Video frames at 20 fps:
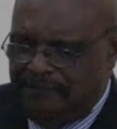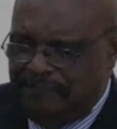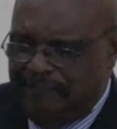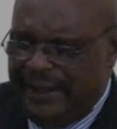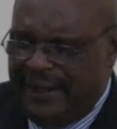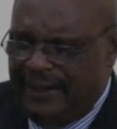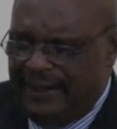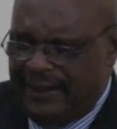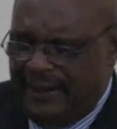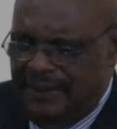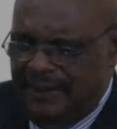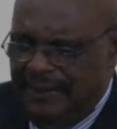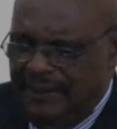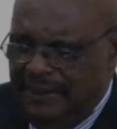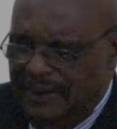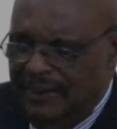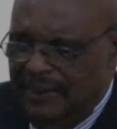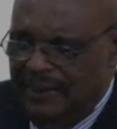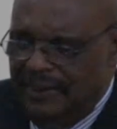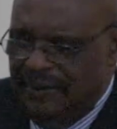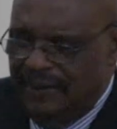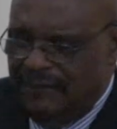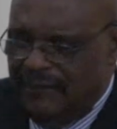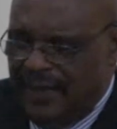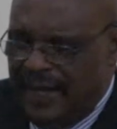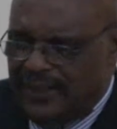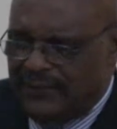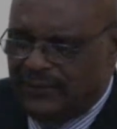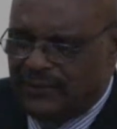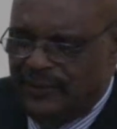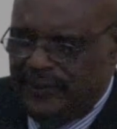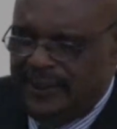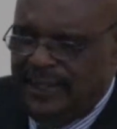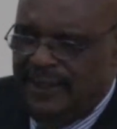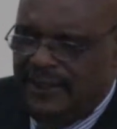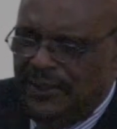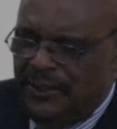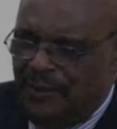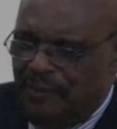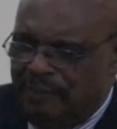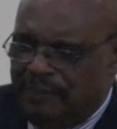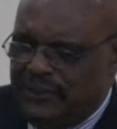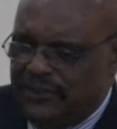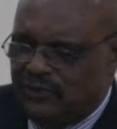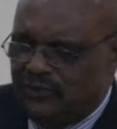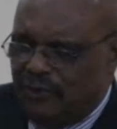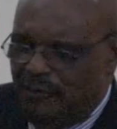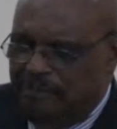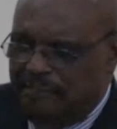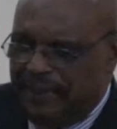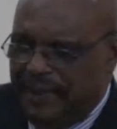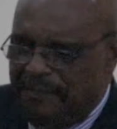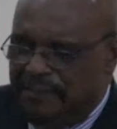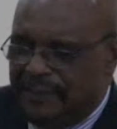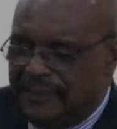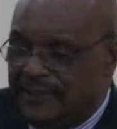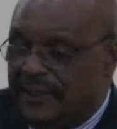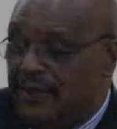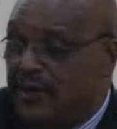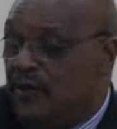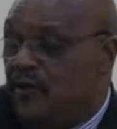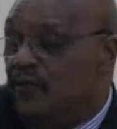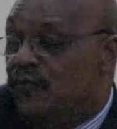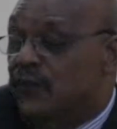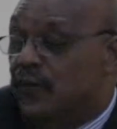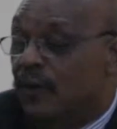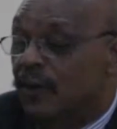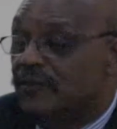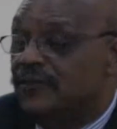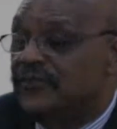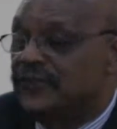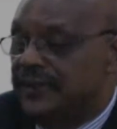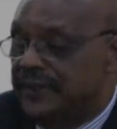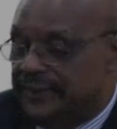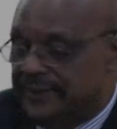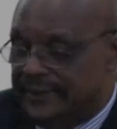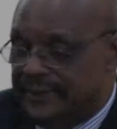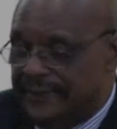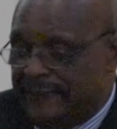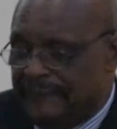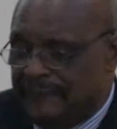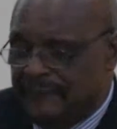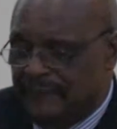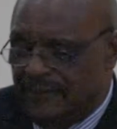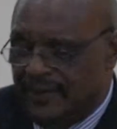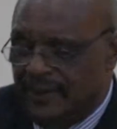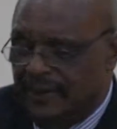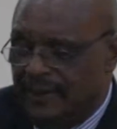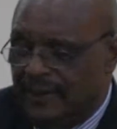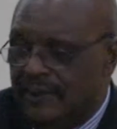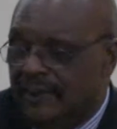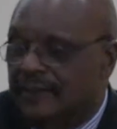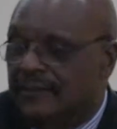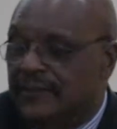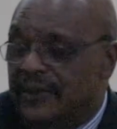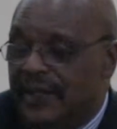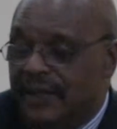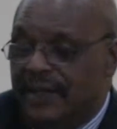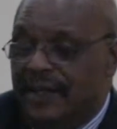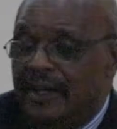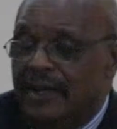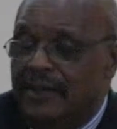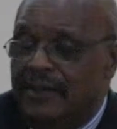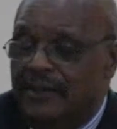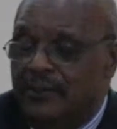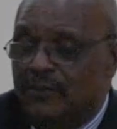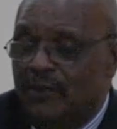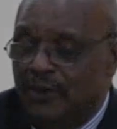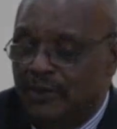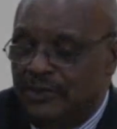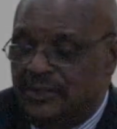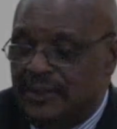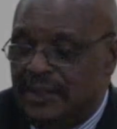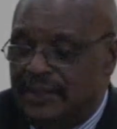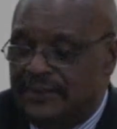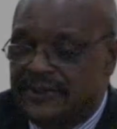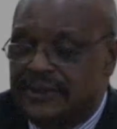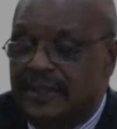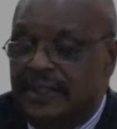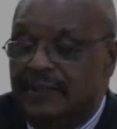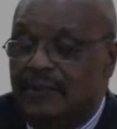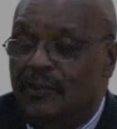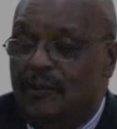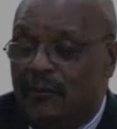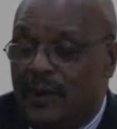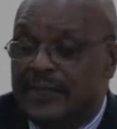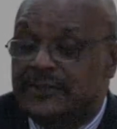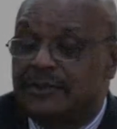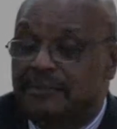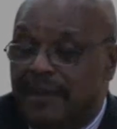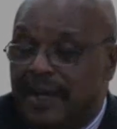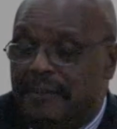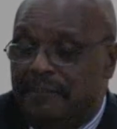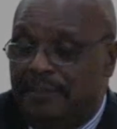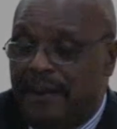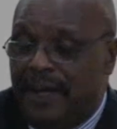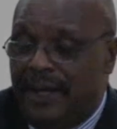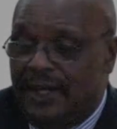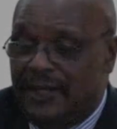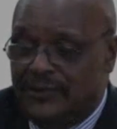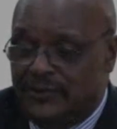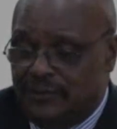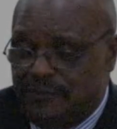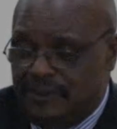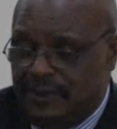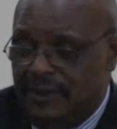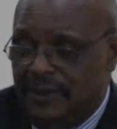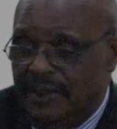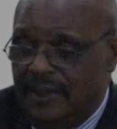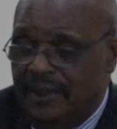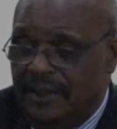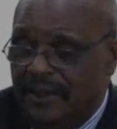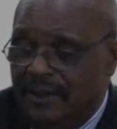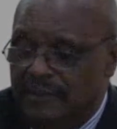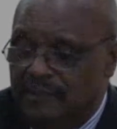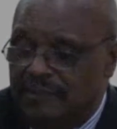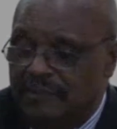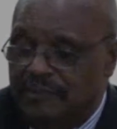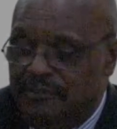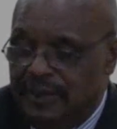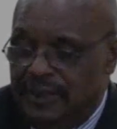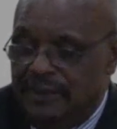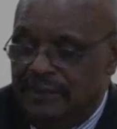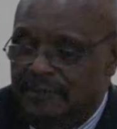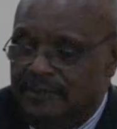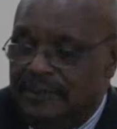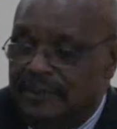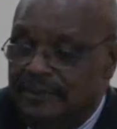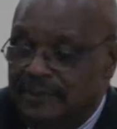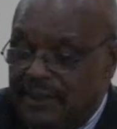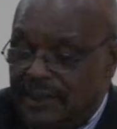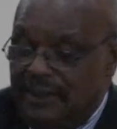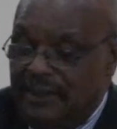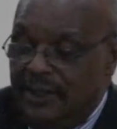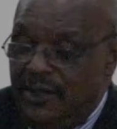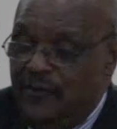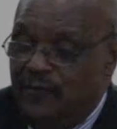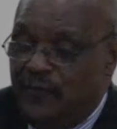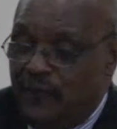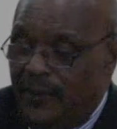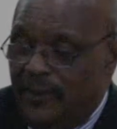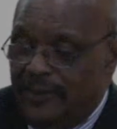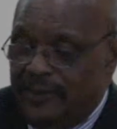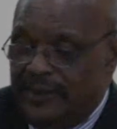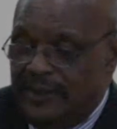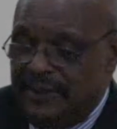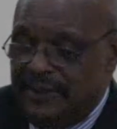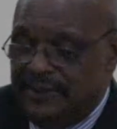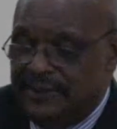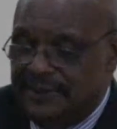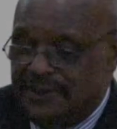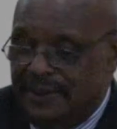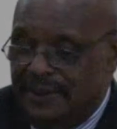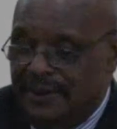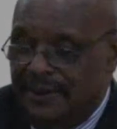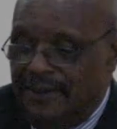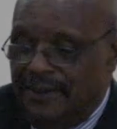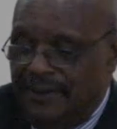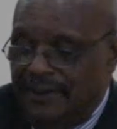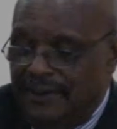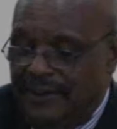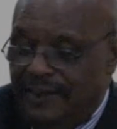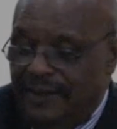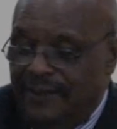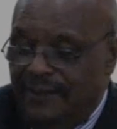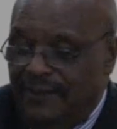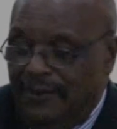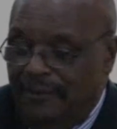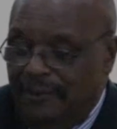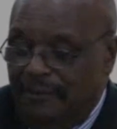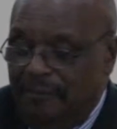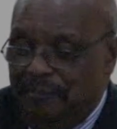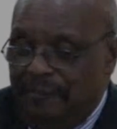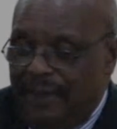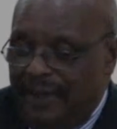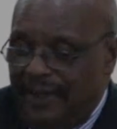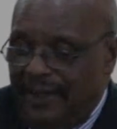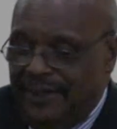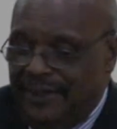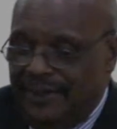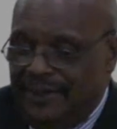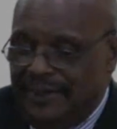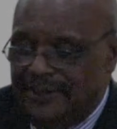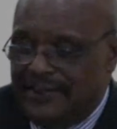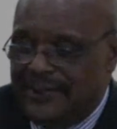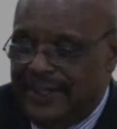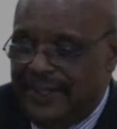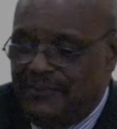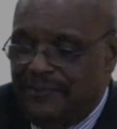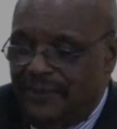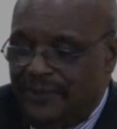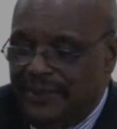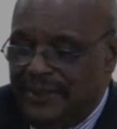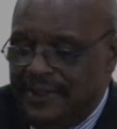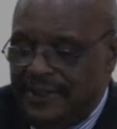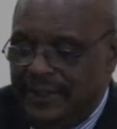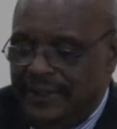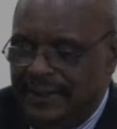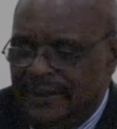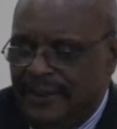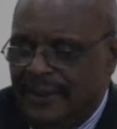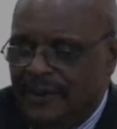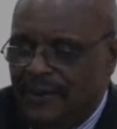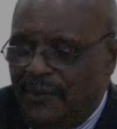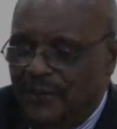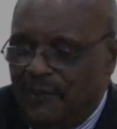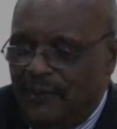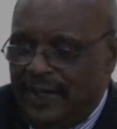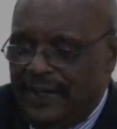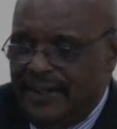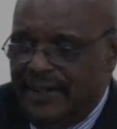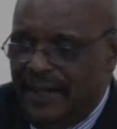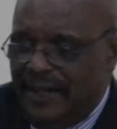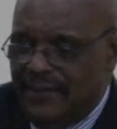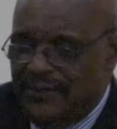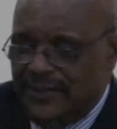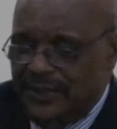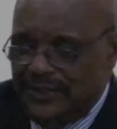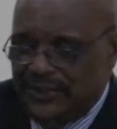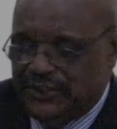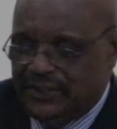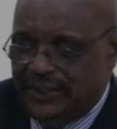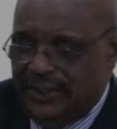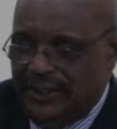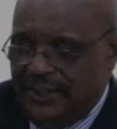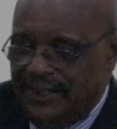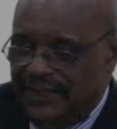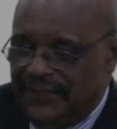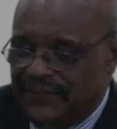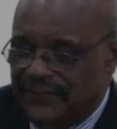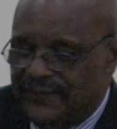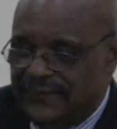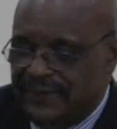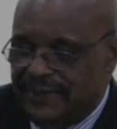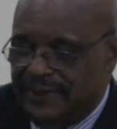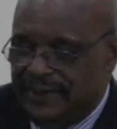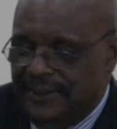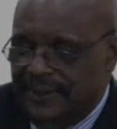banker writes on a little piece of paper, then he folds it. Then he wrote, I said, what's my balance? Then he folded it. Oh man, it had only 100 shillings.